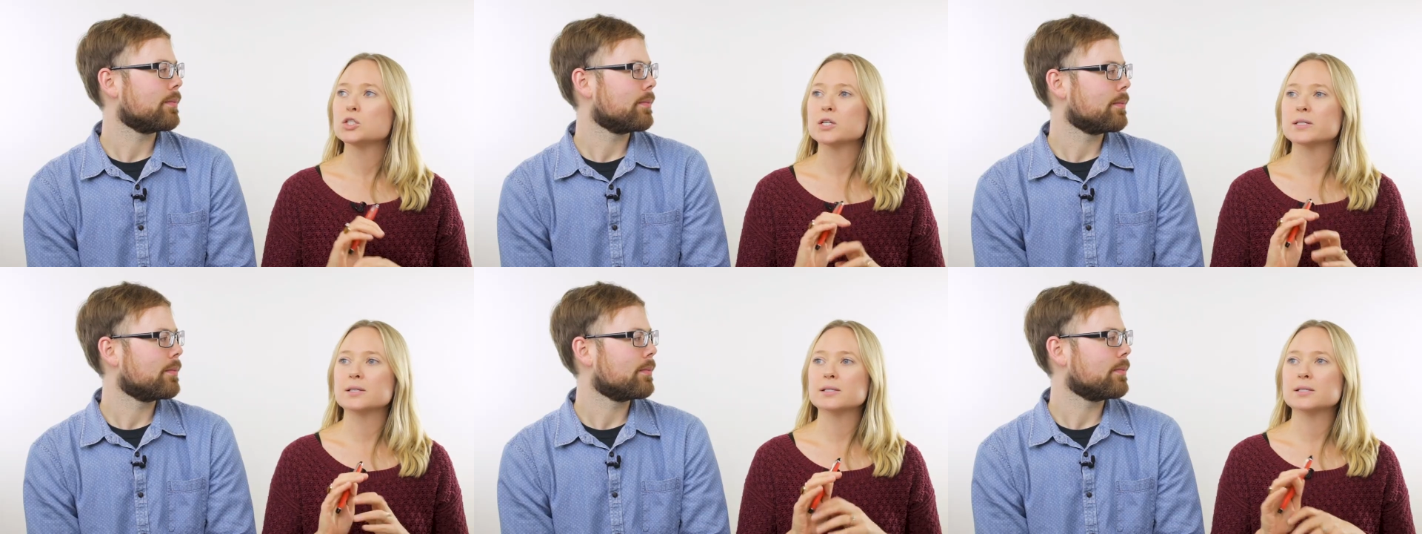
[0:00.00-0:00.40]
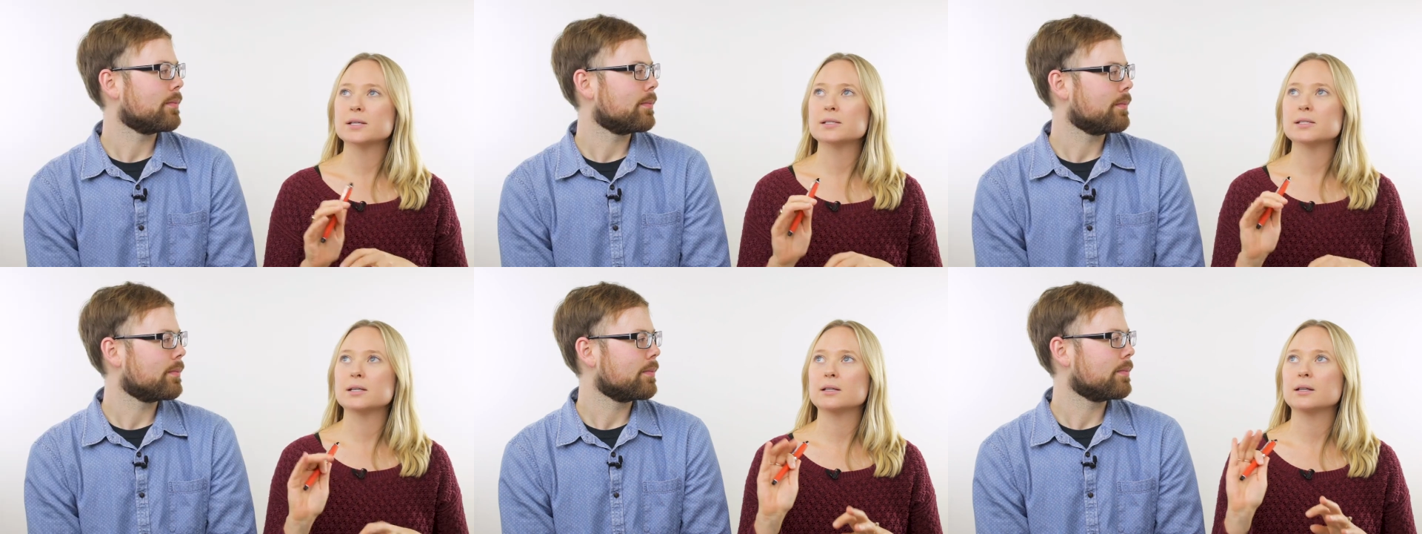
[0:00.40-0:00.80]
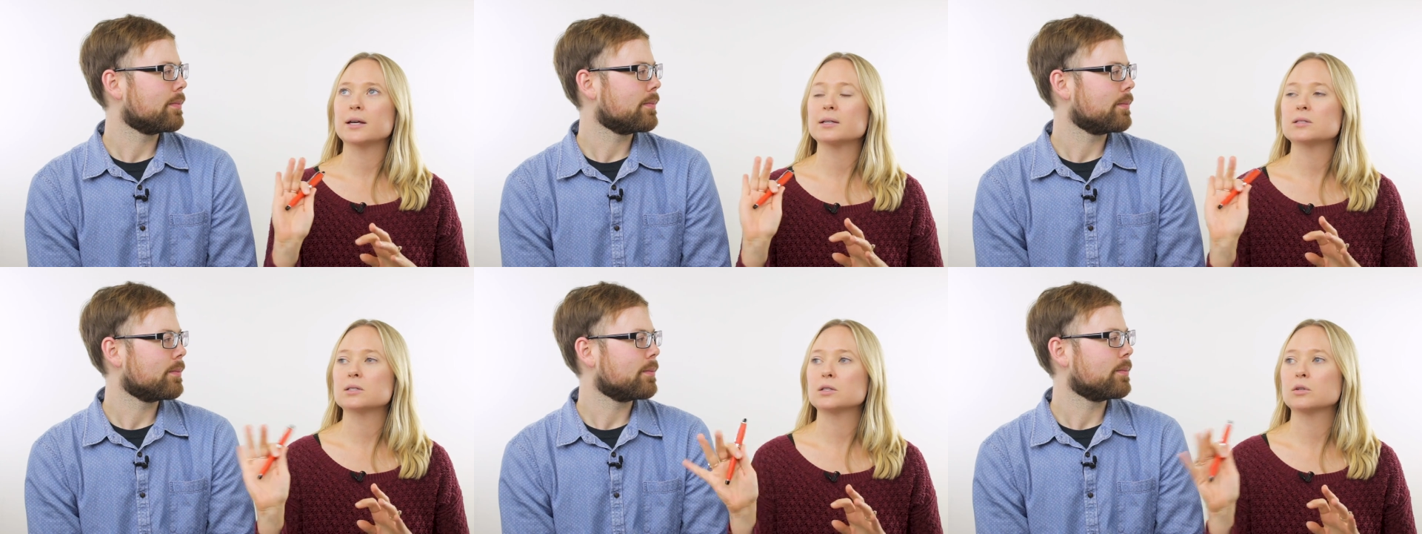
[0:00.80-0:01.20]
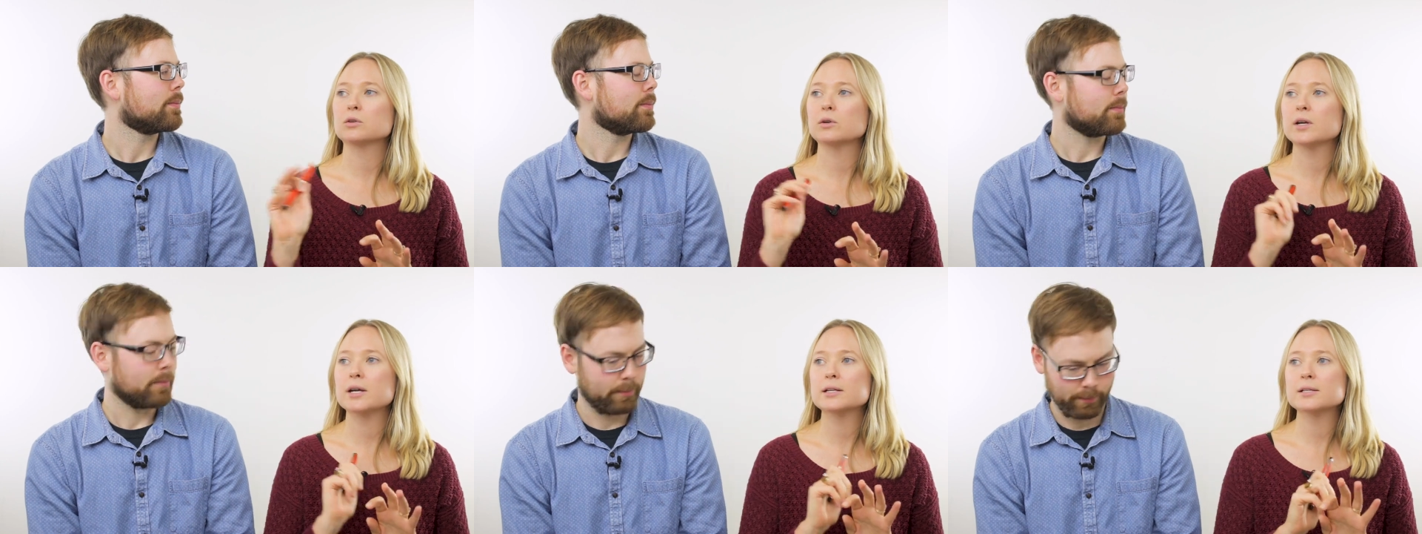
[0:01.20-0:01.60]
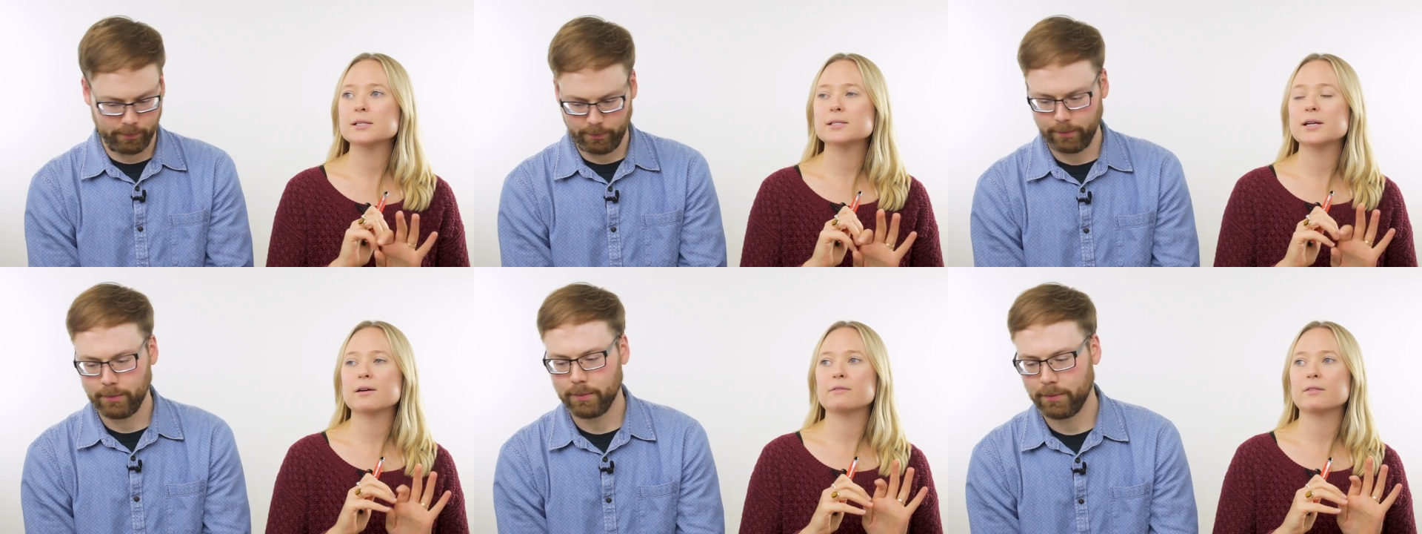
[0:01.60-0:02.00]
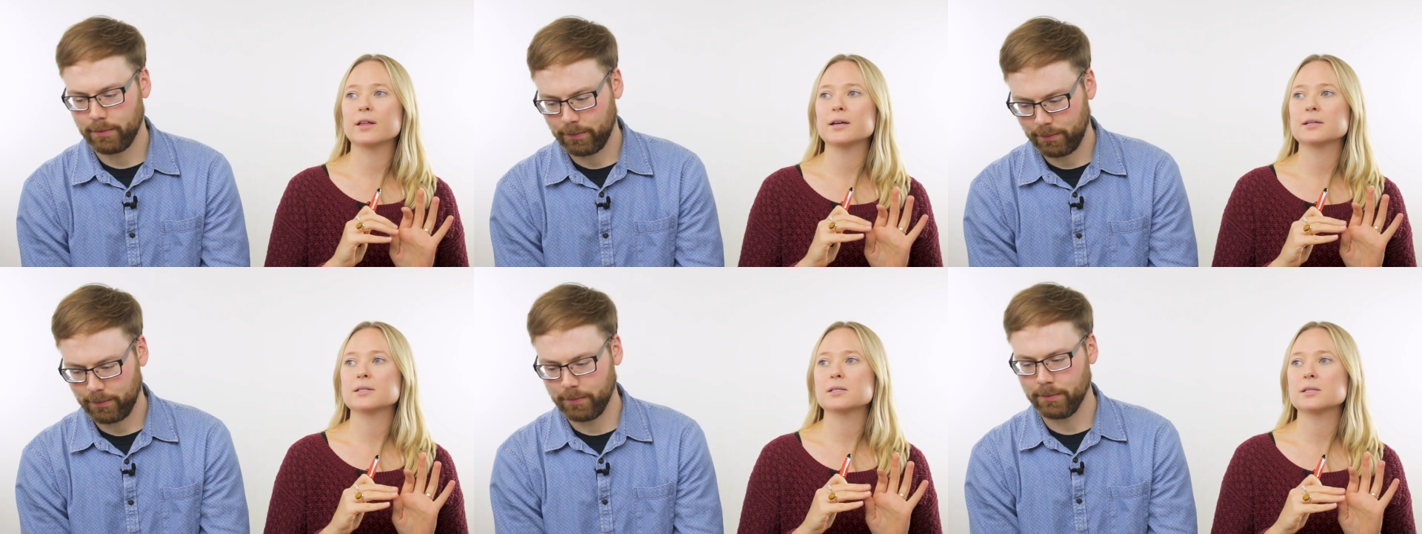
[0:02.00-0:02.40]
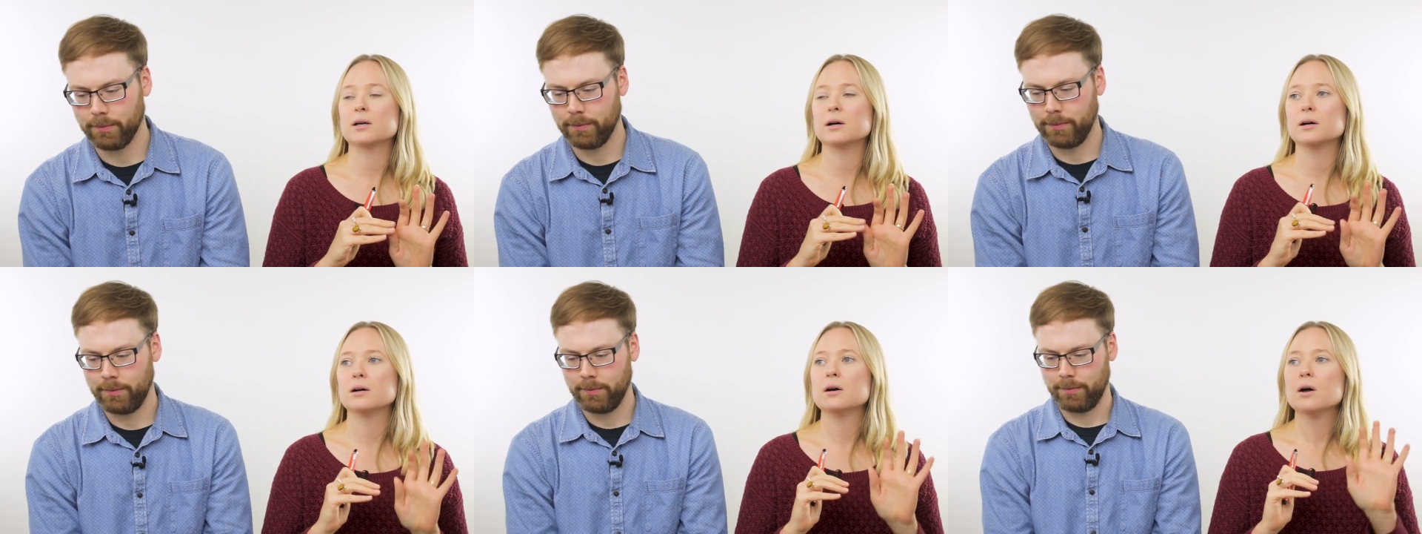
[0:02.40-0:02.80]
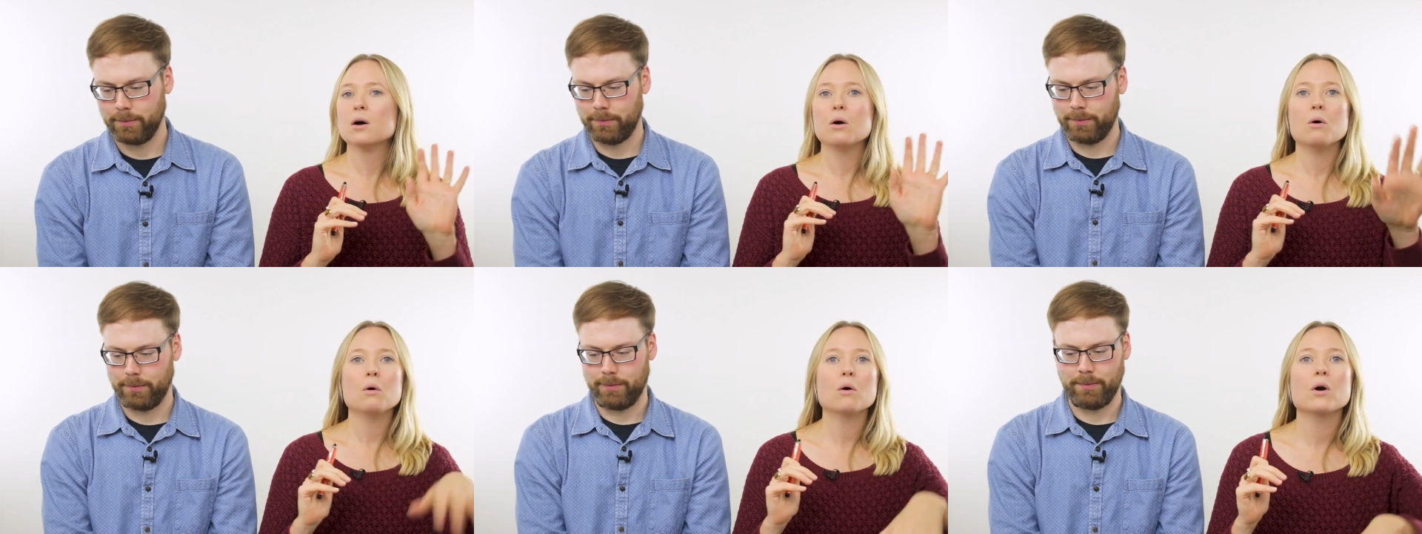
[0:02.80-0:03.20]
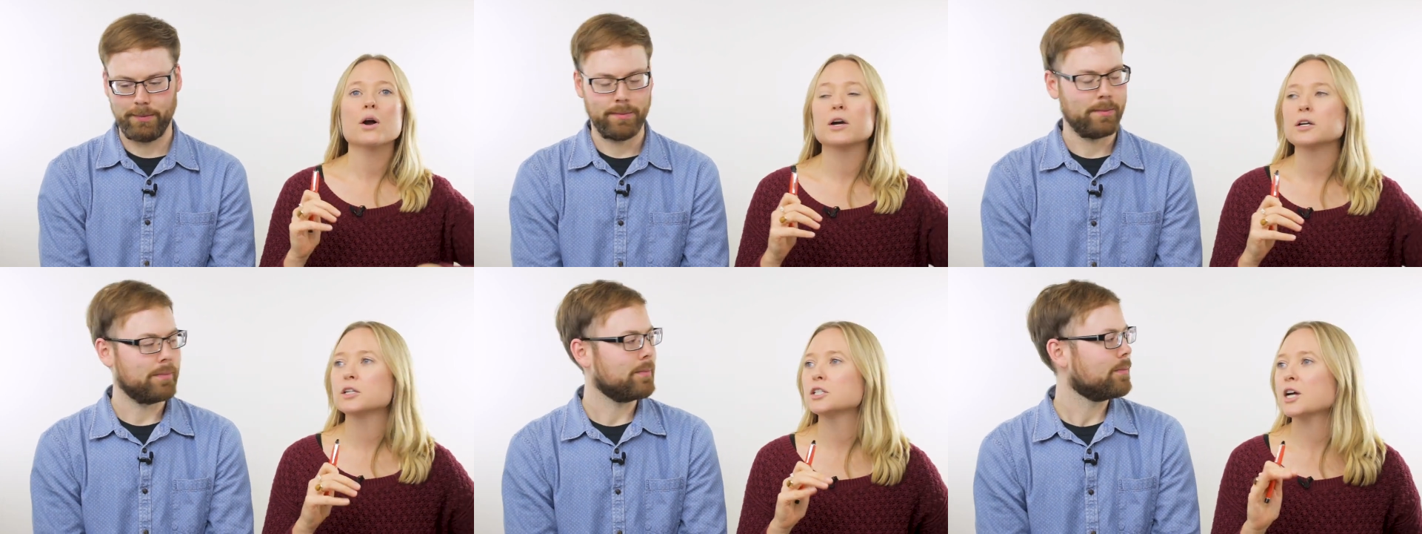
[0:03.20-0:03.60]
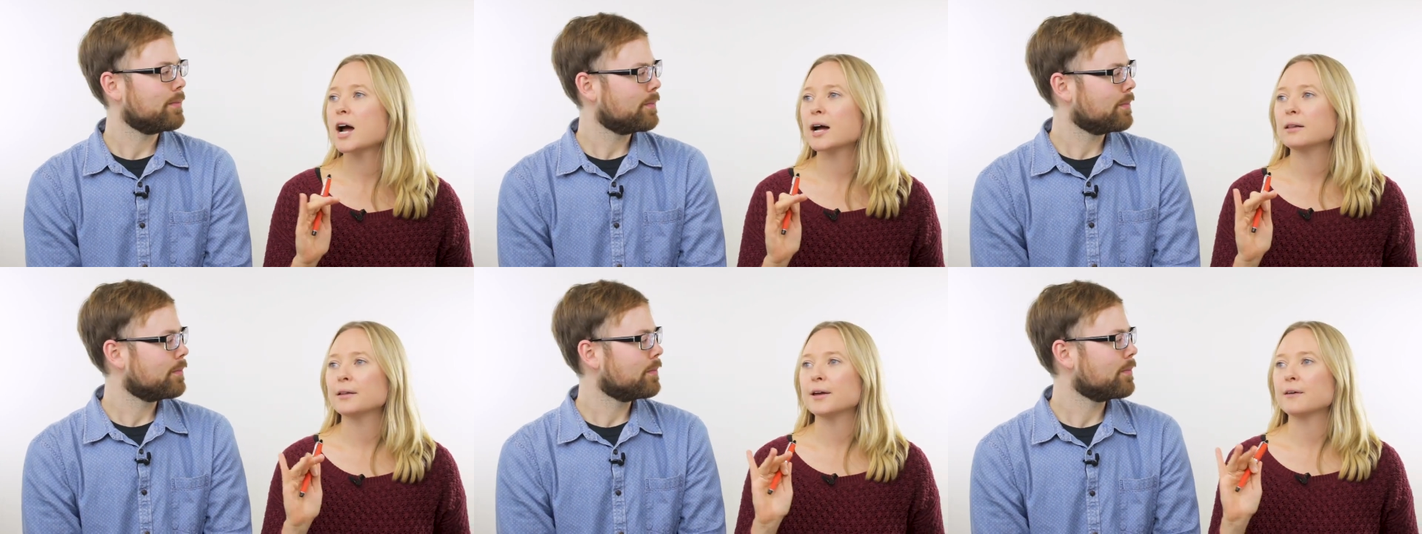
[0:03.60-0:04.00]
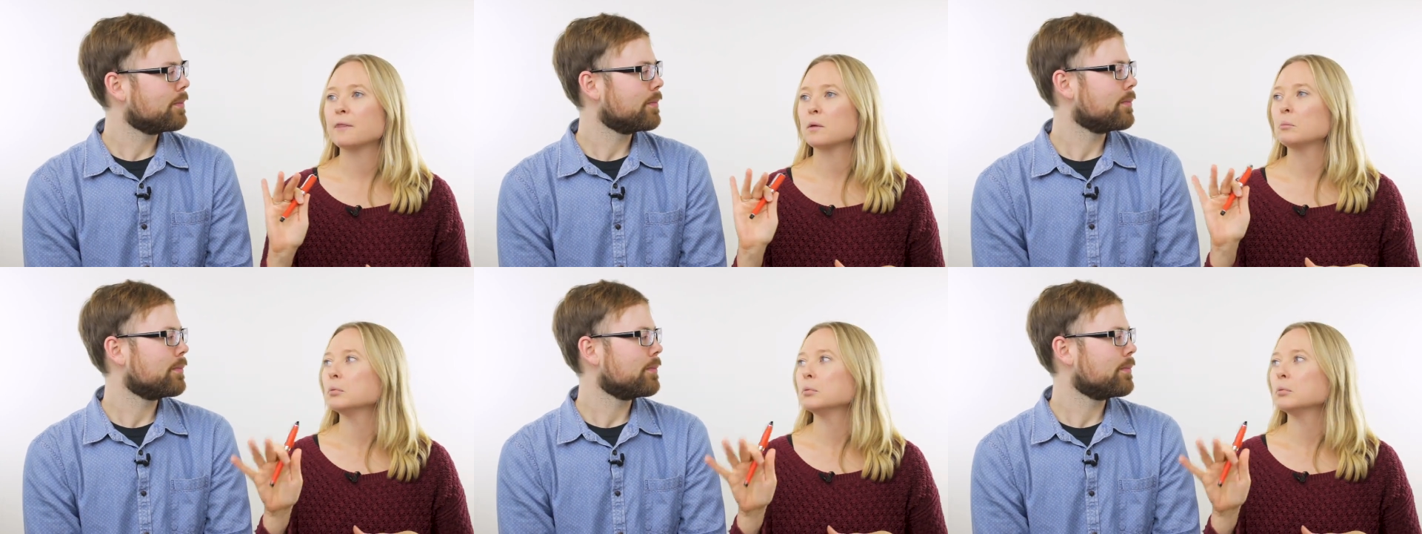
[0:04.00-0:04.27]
Speaker 1: Jason says he likes the green, mm -hmm. Steph likes mm -hmm. the mm-hmm. orange, I like the